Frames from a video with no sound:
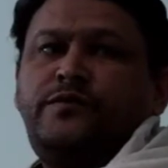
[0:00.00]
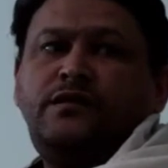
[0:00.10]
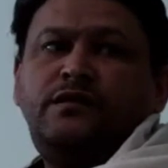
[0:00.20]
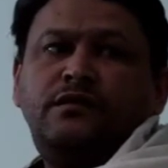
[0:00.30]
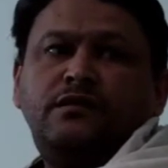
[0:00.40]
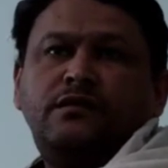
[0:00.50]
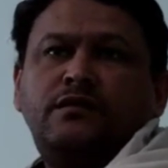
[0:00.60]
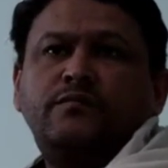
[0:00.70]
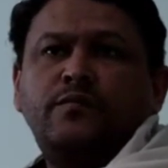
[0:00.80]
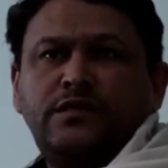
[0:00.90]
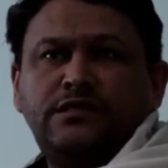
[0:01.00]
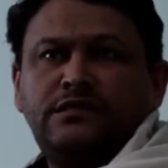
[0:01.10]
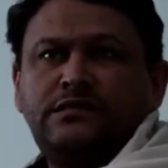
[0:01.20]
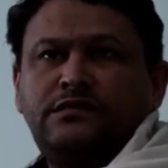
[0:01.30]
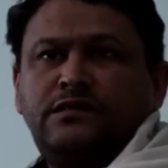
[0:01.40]
be
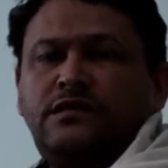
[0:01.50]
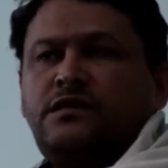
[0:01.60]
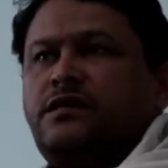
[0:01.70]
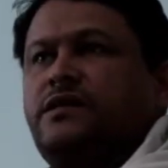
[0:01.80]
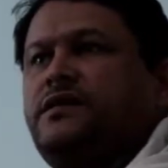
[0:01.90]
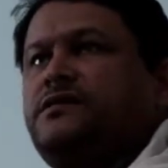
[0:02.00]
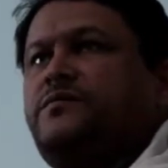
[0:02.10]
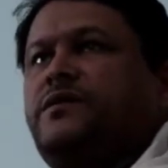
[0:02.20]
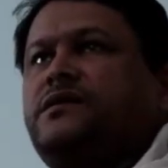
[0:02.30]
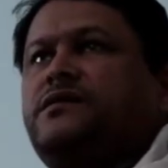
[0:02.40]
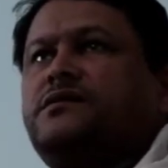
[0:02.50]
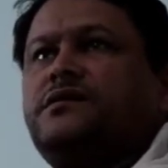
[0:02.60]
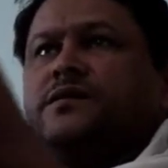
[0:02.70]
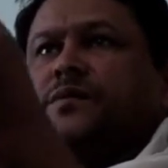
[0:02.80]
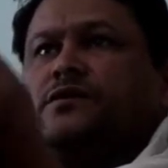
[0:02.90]
modest. It doesn't mean that there's
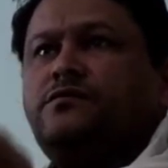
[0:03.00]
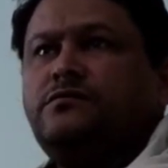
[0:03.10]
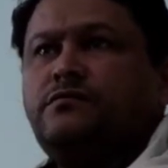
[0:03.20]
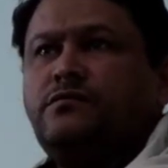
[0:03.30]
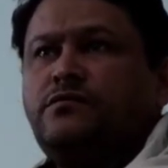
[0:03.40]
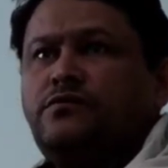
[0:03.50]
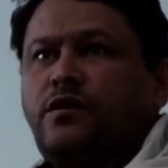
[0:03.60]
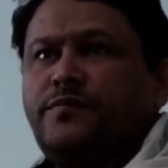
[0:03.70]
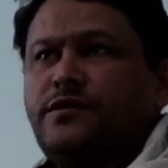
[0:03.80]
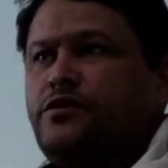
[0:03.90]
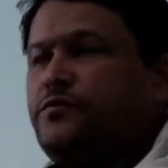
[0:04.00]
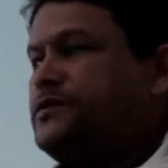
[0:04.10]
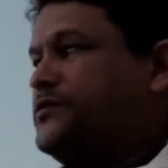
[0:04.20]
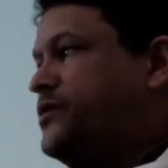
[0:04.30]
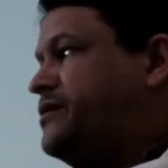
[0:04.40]
a special top that you
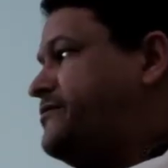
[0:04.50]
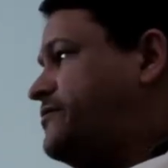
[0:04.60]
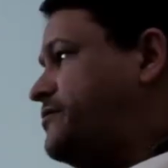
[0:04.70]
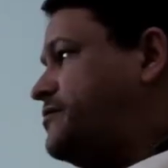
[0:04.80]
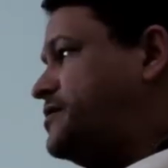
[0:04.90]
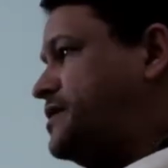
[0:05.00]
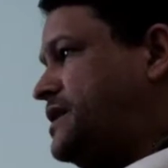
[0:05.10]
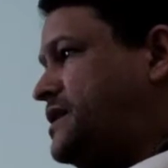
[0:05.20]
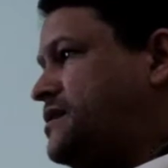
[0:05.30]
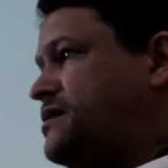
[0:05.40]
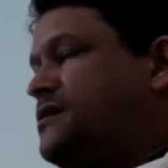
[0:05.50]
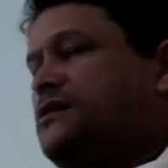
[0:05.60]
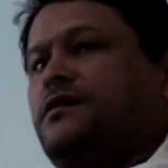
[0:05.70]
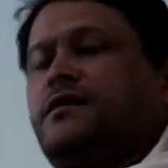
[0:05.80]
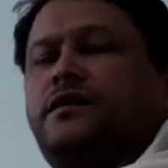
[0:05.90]
must wear for salah,
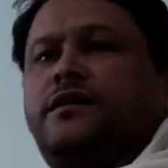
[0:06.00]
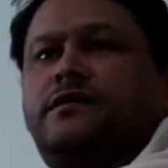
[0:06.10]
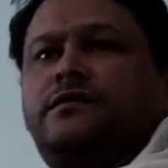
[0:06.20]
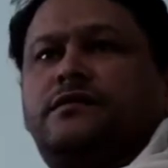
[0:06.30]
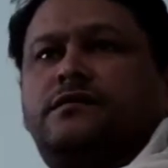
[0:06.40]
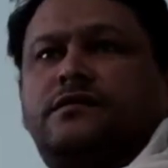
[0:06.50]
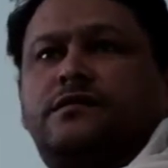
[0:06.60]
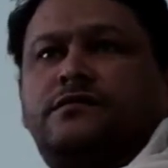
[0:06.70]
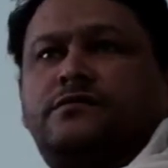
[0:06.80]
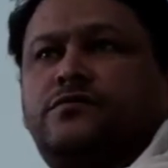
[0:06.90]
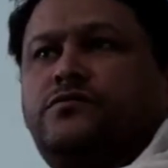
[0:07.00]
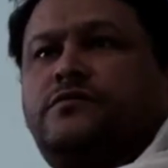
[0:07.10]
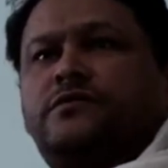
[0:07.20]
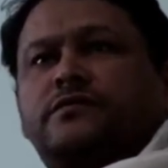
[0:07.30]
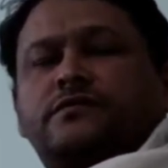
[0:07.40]
and then there is all
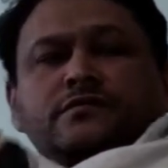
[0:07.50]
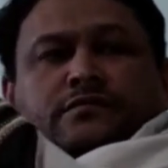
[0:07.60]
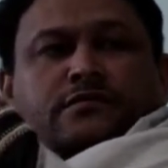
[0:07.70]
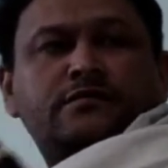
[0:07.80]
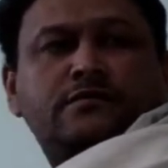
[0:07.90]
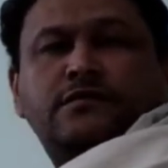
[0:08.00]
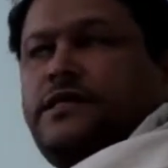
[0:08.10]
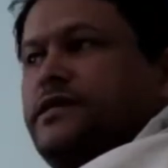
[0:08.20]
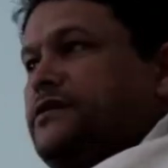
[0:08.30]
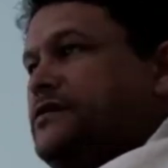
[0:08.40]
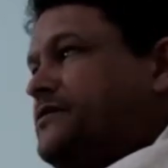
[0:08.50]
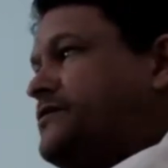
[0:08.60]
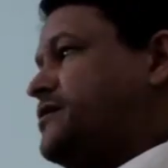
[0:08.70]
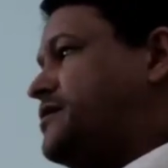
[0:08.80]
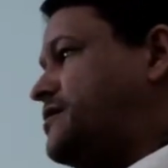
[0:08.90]
these
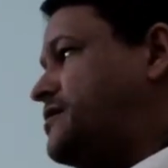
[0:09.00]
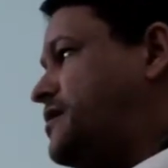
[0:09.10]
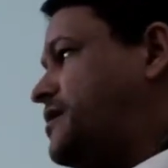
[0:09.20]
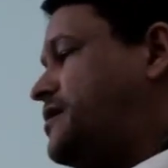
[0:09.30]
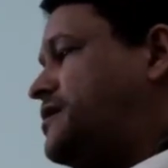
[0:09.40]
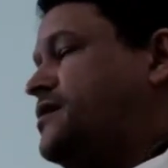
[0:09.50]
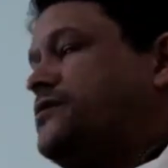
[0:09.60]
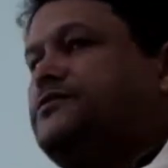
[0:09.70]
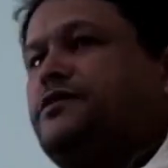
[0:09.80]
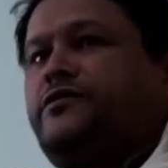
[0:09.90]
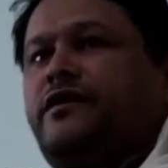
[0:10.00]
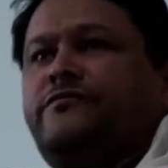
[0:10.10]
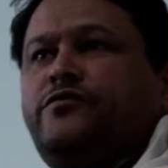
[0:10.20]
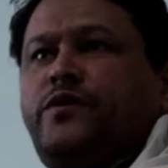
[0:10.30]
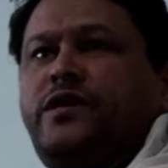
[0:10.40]
glittery clothes that you
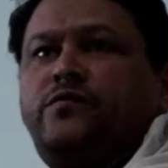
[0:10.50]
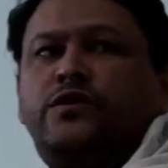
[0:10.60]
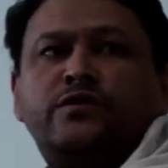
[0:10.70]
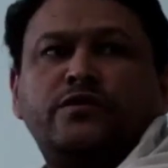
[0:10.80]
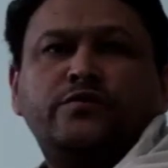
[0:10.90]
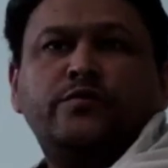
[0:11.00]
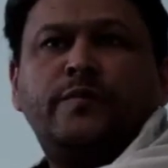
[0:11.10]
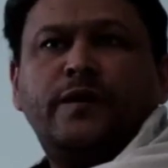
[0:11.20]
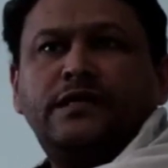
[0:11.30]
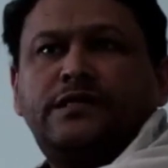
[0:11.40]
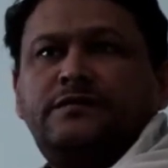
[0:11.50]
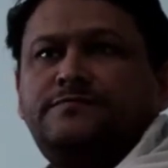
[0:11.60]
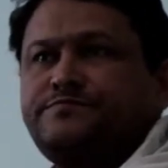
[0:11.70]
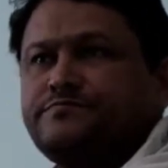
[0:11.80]
have to wear when you go to a party.